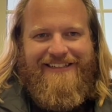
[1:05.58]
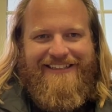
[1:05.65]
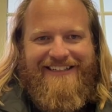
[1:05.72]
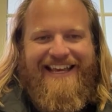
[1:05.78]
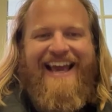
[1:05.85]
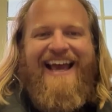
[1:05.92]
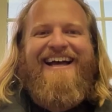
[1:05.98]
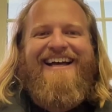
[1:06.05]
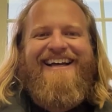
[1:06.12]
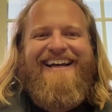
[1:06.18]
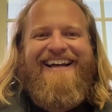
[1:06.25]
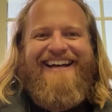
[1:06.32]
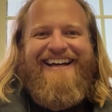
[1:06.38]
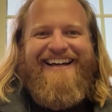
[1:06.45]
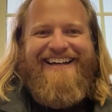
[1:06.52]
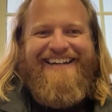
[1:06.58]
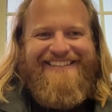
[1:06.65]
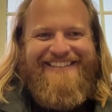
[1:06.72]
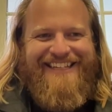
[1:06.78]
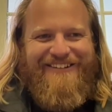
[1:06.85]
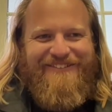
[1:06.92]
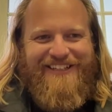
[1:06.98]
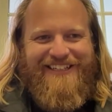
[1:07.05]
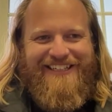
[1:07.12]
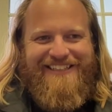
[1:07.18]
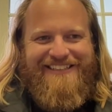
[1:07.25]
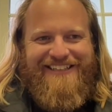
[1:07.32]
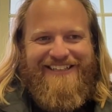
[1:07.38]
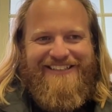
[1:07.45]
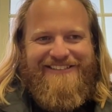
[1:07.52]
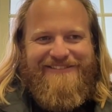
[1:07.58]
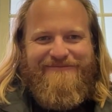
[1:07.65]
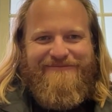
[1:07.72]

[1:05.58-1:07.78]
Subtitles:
Yeah, definitely. It's awesome.